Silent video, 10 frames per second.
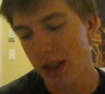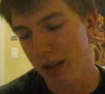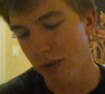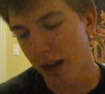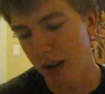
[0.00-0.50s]

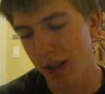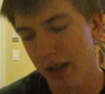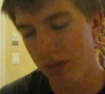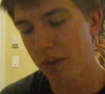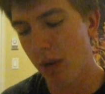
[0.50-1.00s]
You
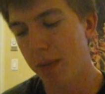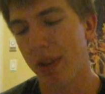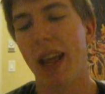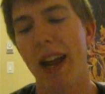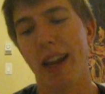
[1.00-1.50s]
want
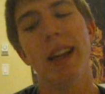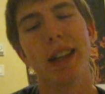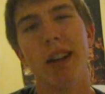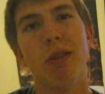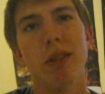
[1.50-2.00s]
to plan it,
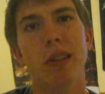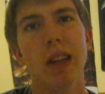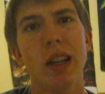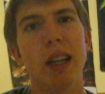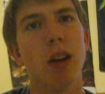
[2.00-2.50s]
you know?
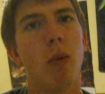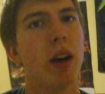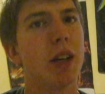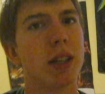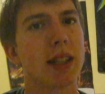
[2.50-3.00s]
You don't
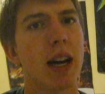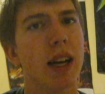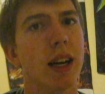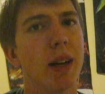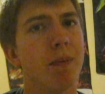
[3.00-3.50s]
want to just
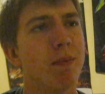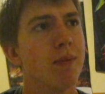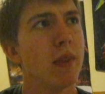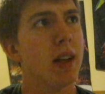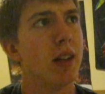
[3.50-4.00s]
kind of
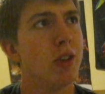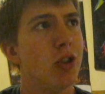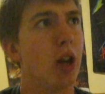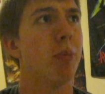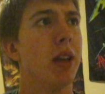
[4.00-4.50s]

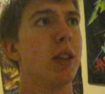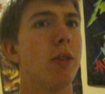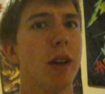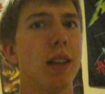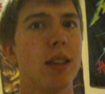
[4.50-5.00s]
jump
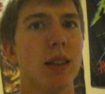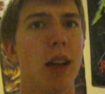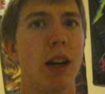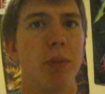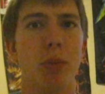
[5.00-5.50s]
into it
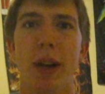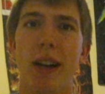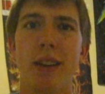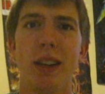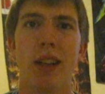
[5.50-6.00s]

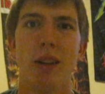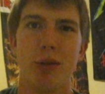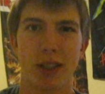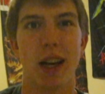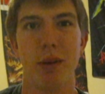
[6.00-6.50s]
unprepared,
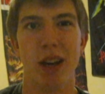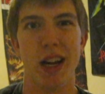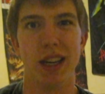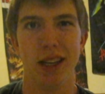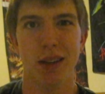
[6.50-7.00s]
which is kind of what
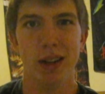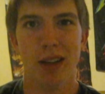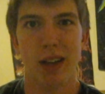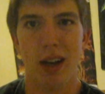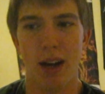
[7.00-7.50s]
I did.
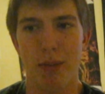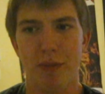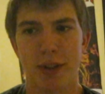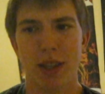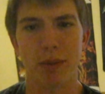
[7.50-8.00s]

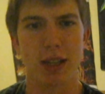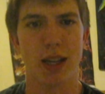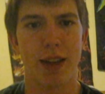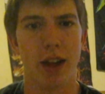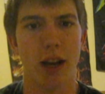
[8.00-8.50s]
For some
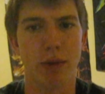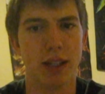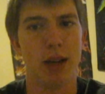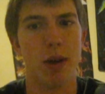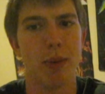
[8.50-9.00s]
reason I thought I would
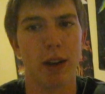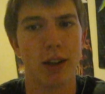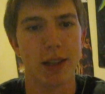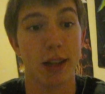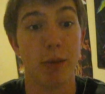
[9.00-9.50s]
tell my
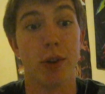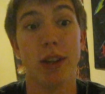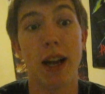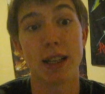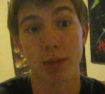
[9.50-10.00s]
parents and they
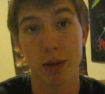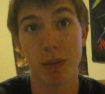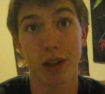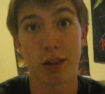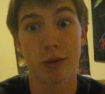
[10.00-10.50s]
wouldn't ask me a
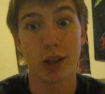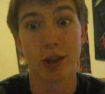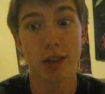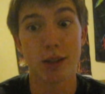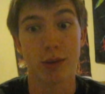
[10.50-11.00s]
million
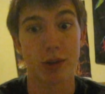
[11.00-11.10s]
questions,